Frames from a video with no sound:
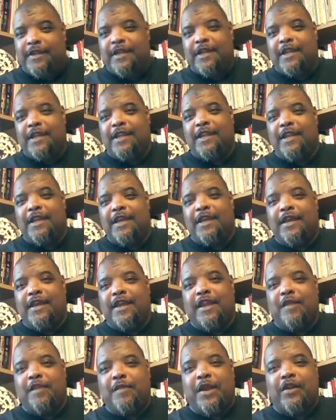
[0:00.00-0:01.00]
in
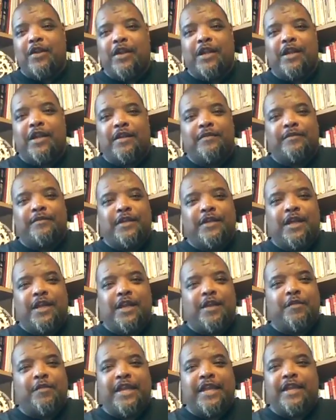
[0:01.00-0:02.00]
America,
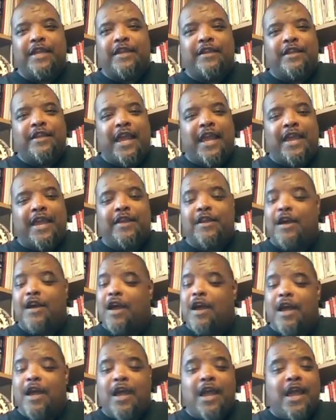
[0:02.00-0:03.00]
unabated, and
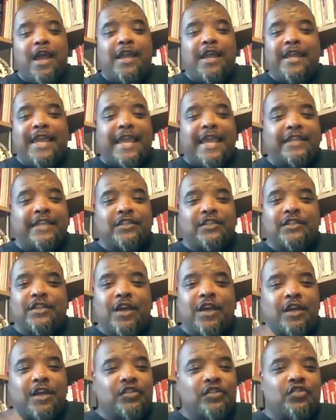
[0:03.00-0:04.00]
gets
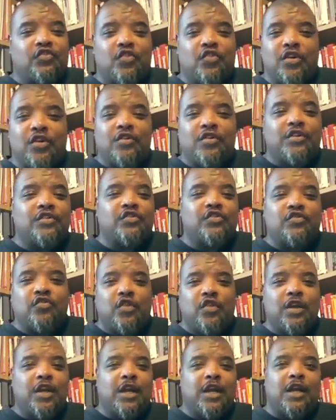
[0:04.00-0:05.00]
stronger and
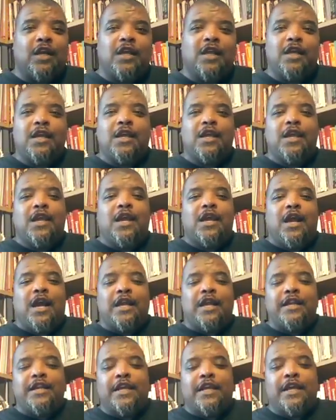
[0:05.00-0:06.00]
stronger
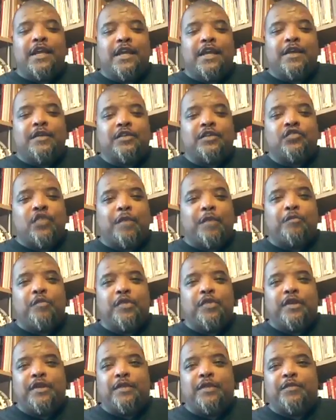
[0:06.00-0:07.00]
under Trump
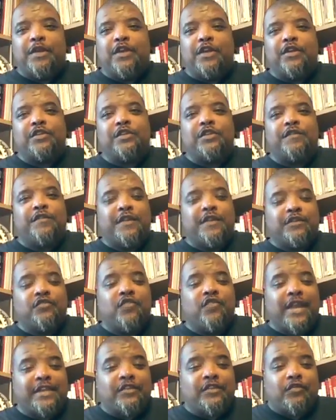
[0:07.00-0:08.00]
because of his
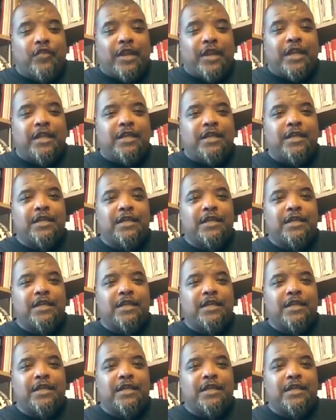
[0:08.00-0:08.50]
rhetoric